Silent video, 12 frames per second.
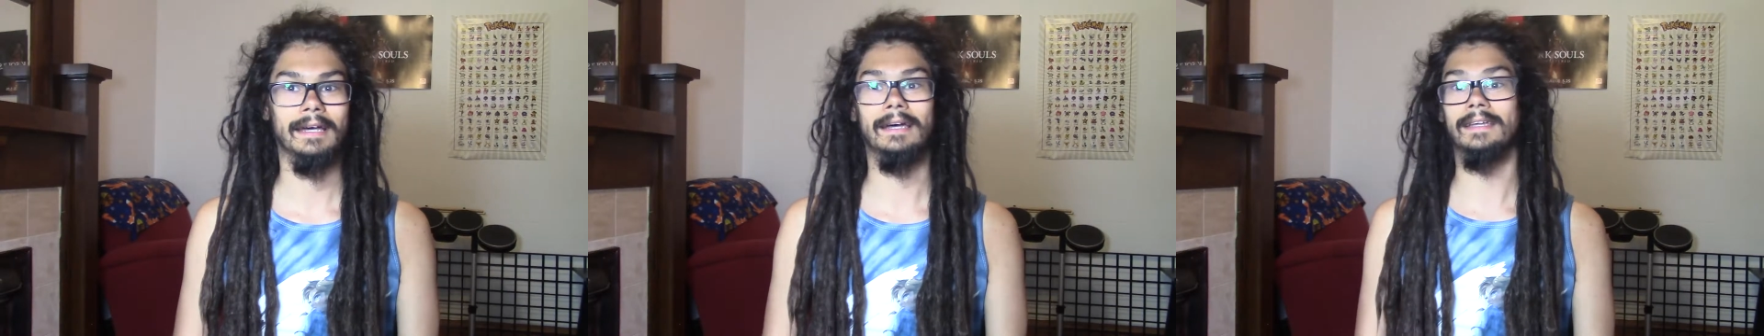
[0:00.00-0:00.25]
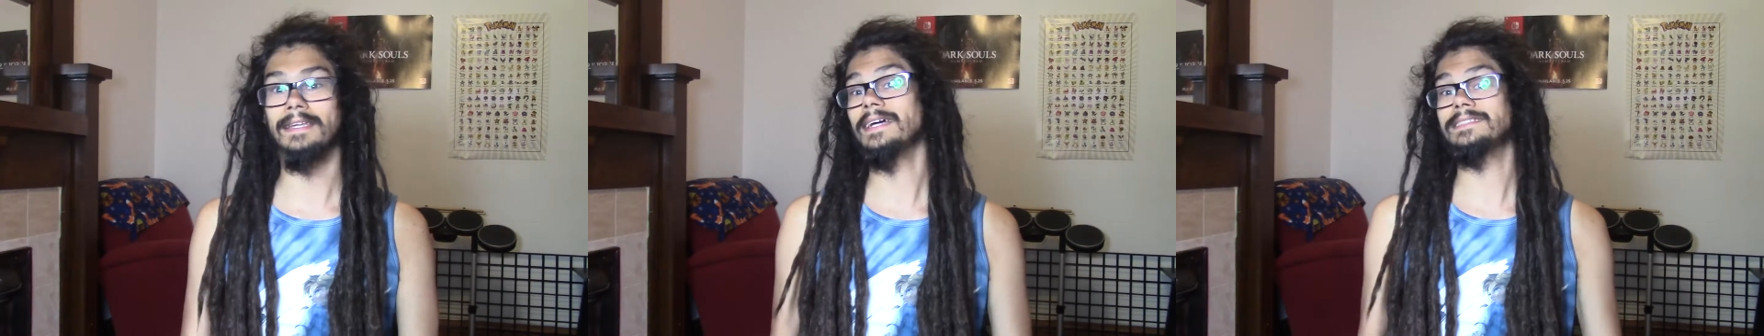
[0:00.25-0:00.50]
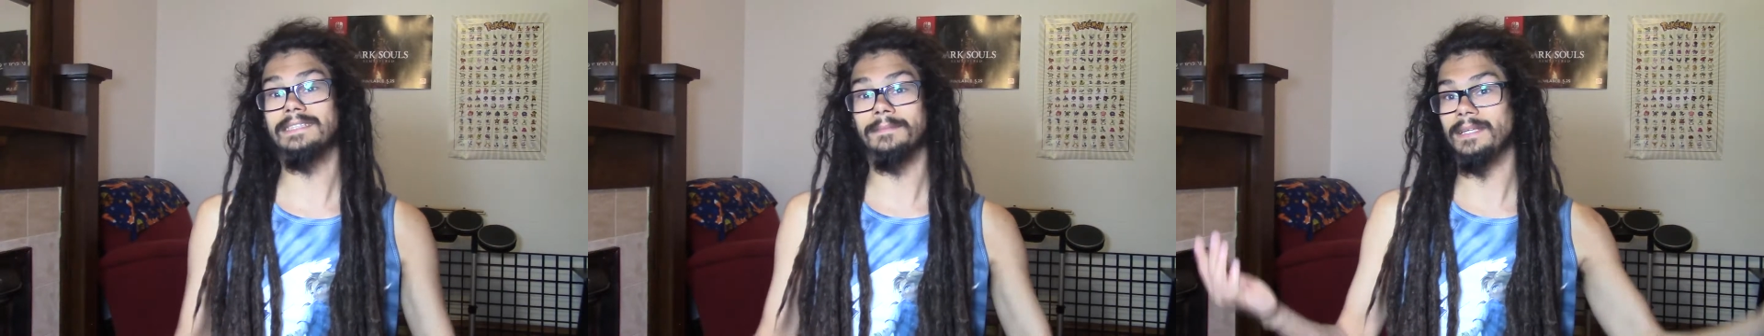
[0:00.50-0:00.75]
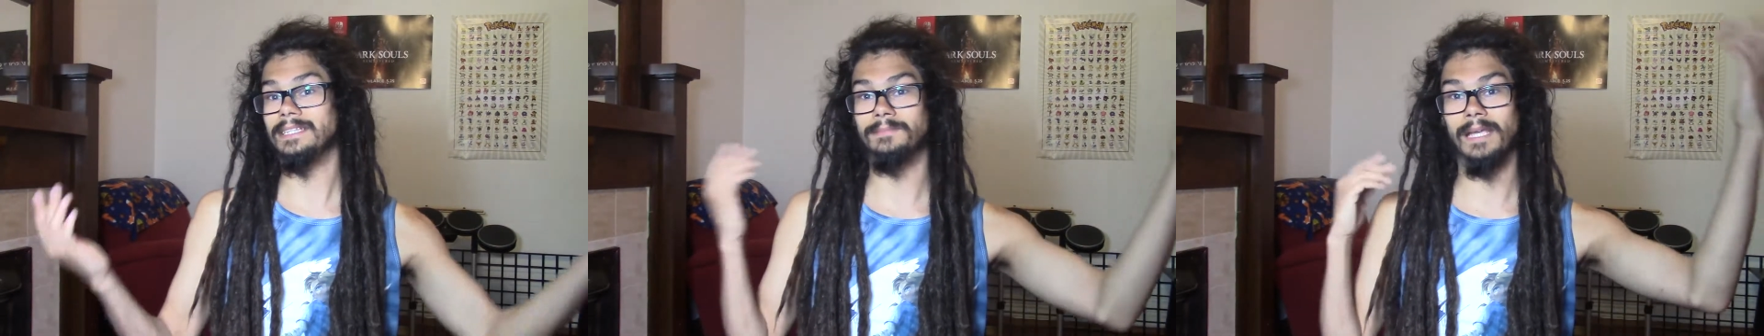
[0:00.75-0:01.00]
And yes, that
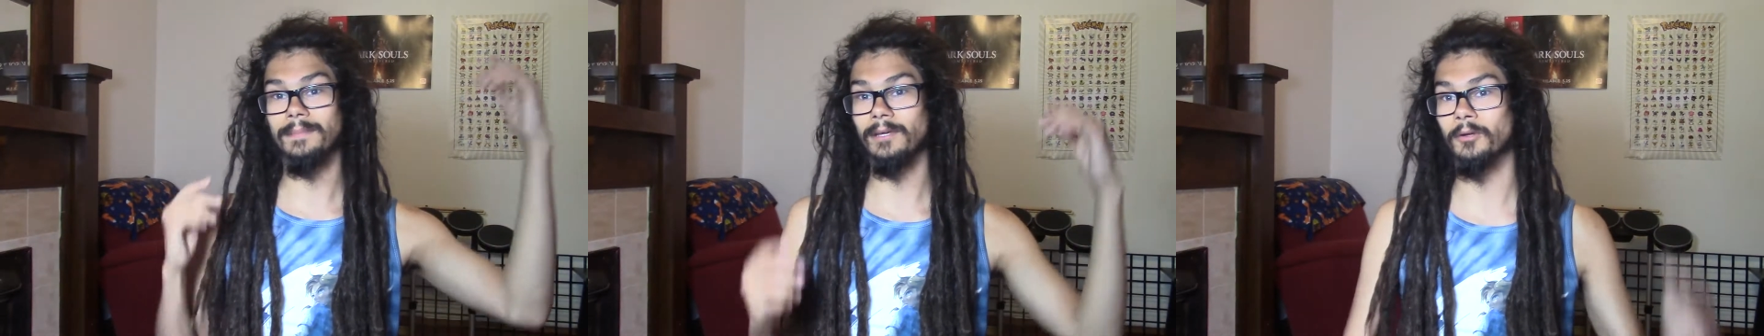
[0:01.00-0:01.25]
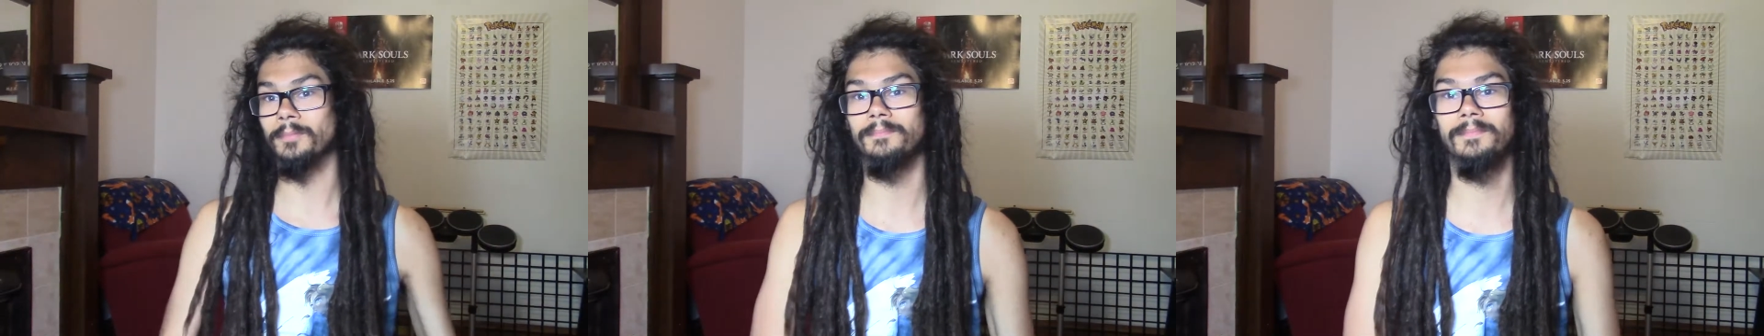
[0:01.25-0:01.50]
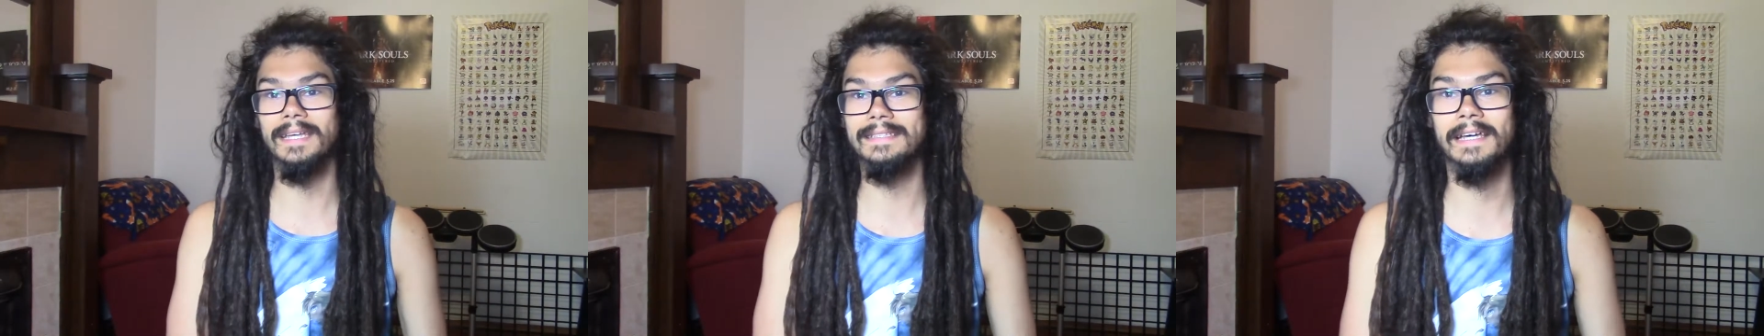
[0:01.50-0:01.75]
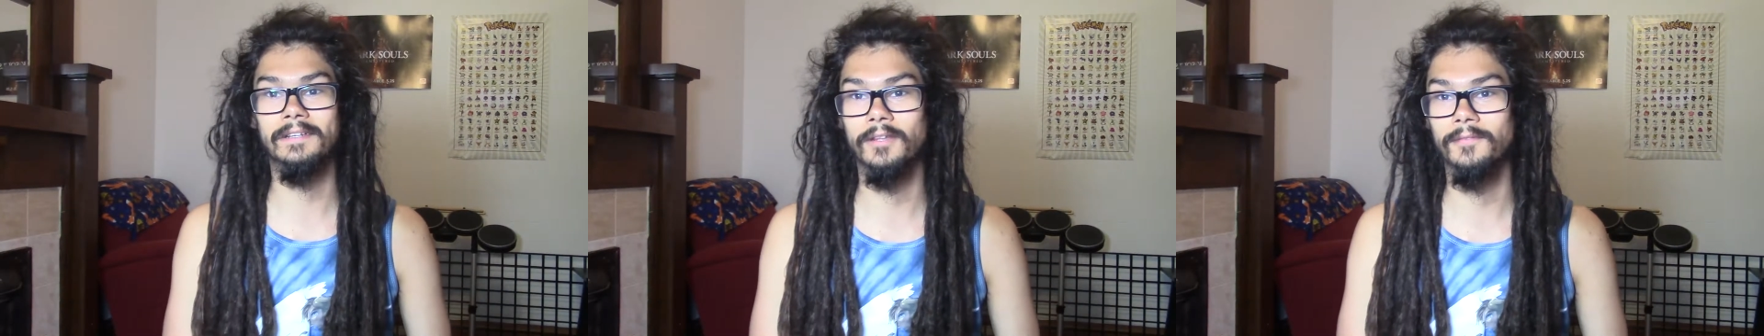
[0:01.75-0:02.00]
means maybe it'll get
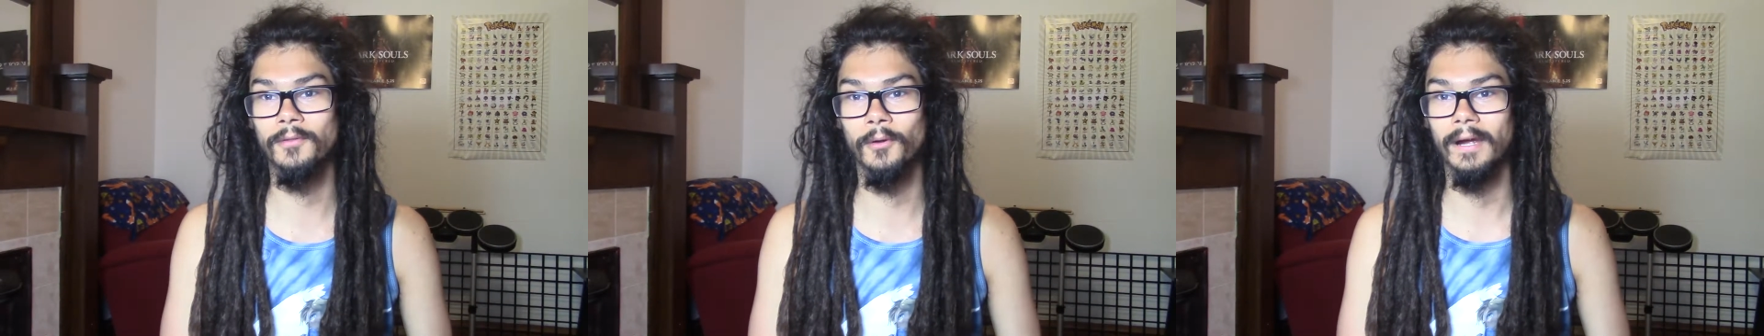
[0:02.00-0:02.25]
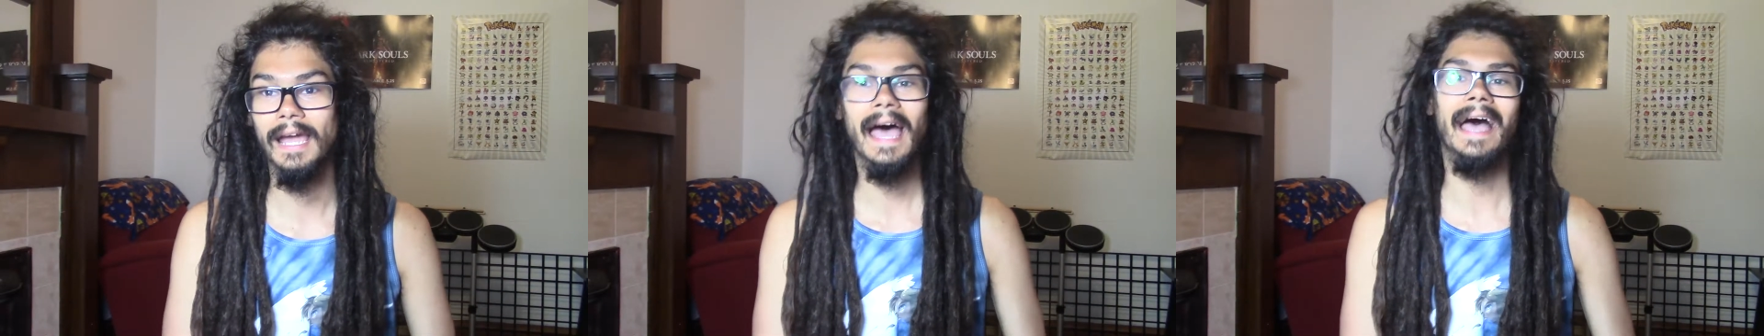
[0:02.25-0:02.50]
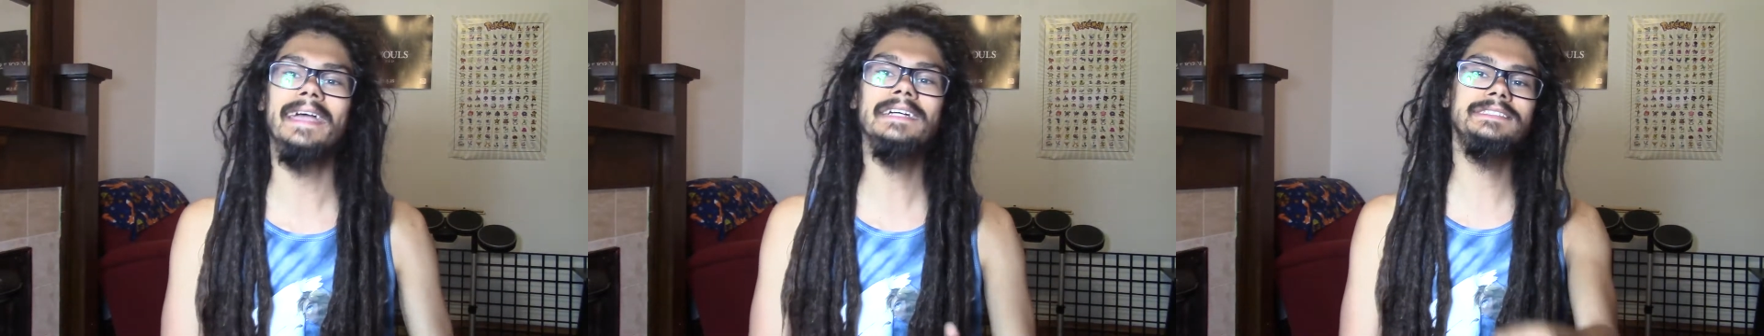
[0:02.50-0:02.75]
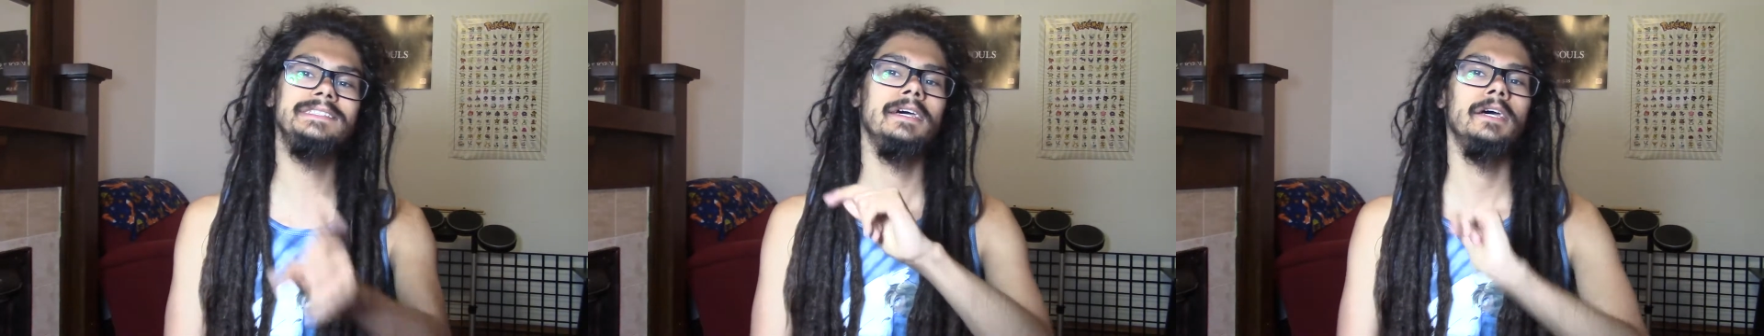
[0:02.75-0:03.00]
down to the floor. I
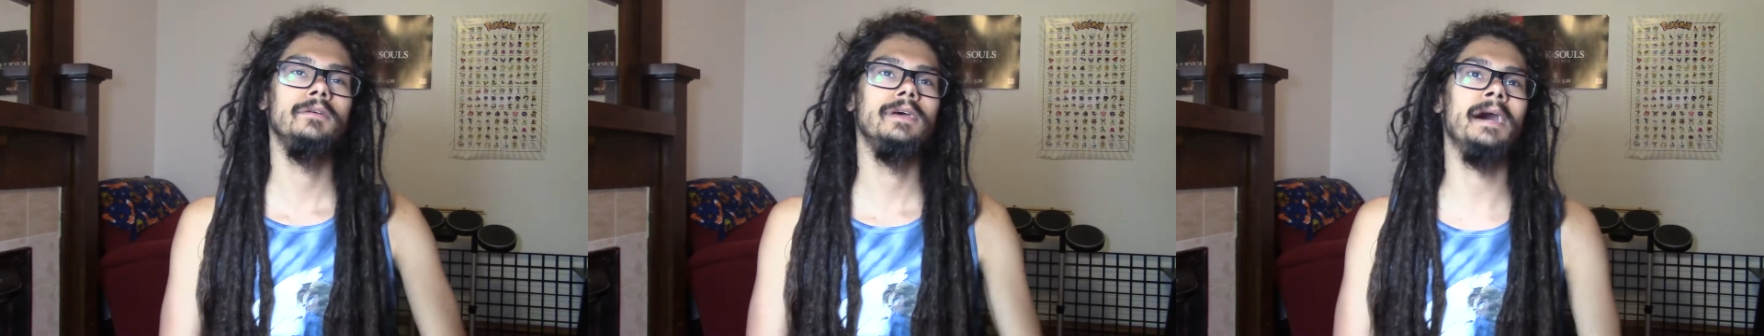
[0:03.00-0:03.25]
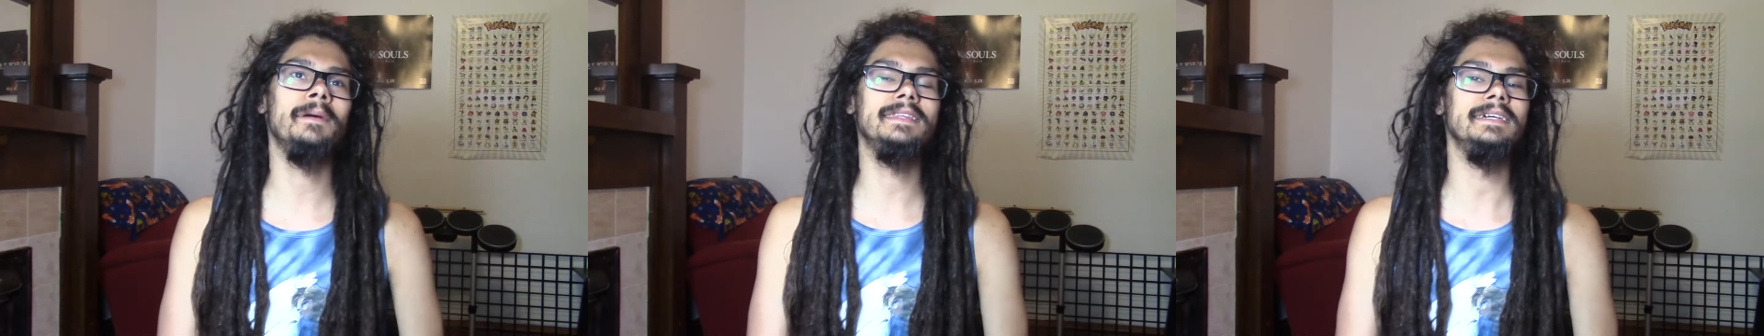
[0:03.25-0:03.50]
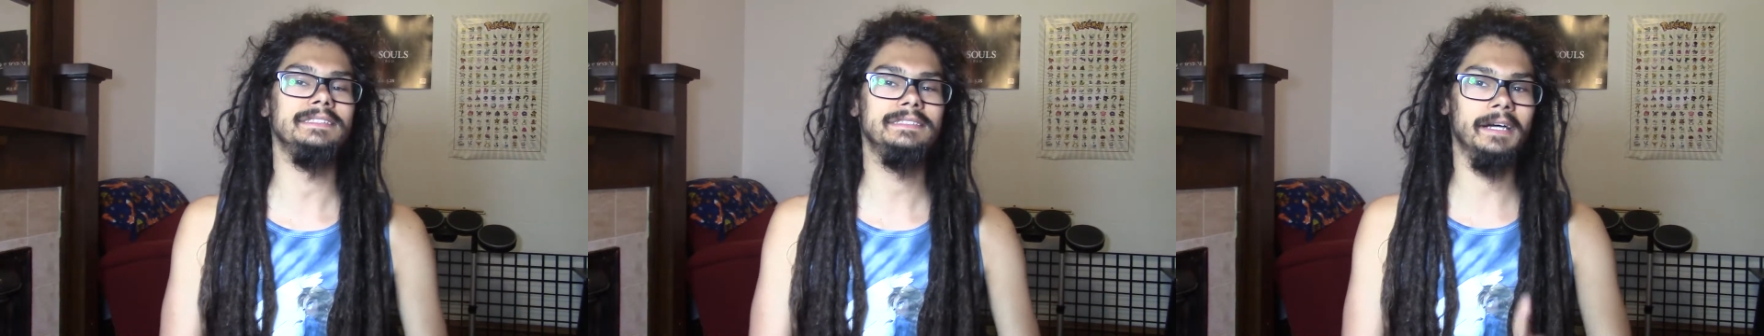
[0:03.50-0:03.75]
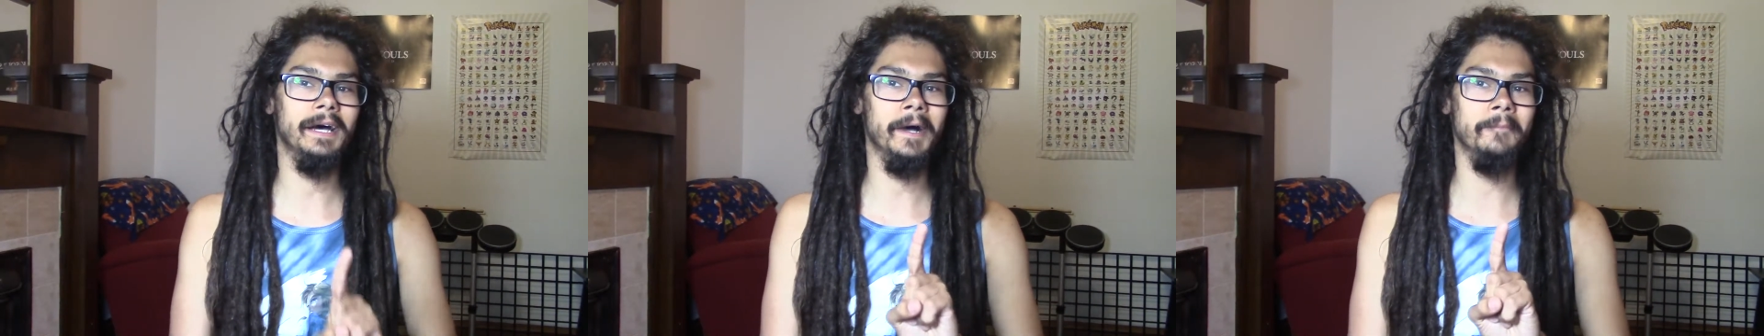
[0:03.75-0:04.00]
guess, how about this?